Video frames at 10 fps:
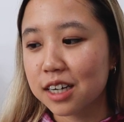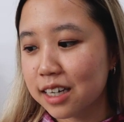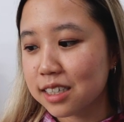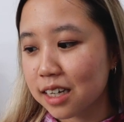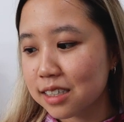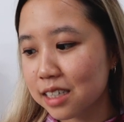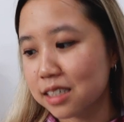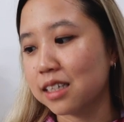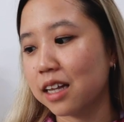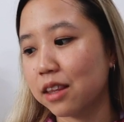It does
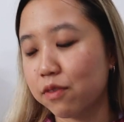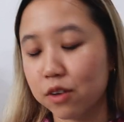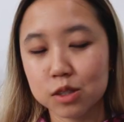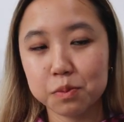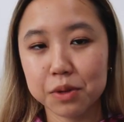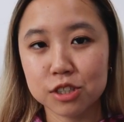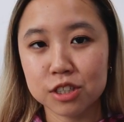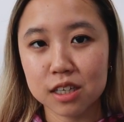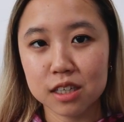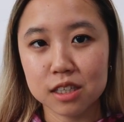list that the first
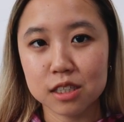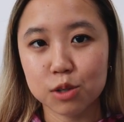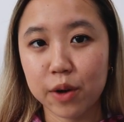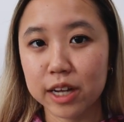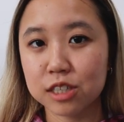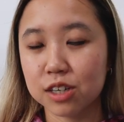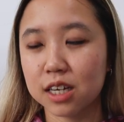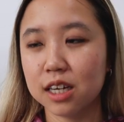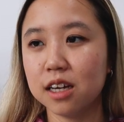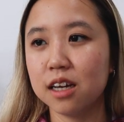pitch is quite tricky.